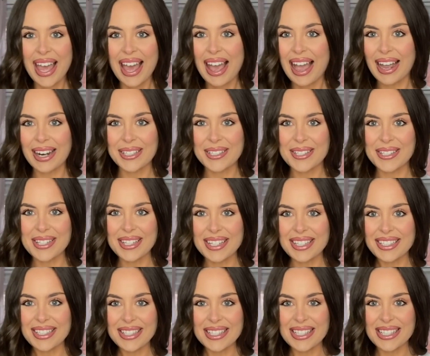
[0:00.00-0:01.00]
and
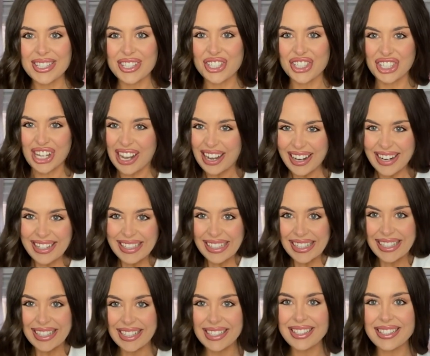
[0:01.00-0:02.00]

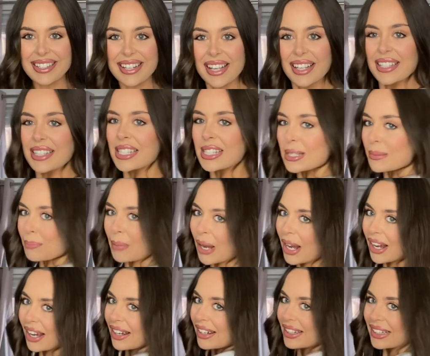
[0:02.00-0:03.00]
shiny and
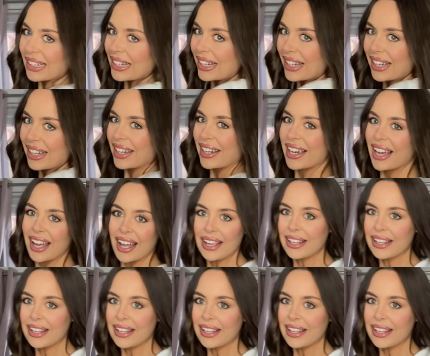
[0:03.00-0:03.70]
sparkly.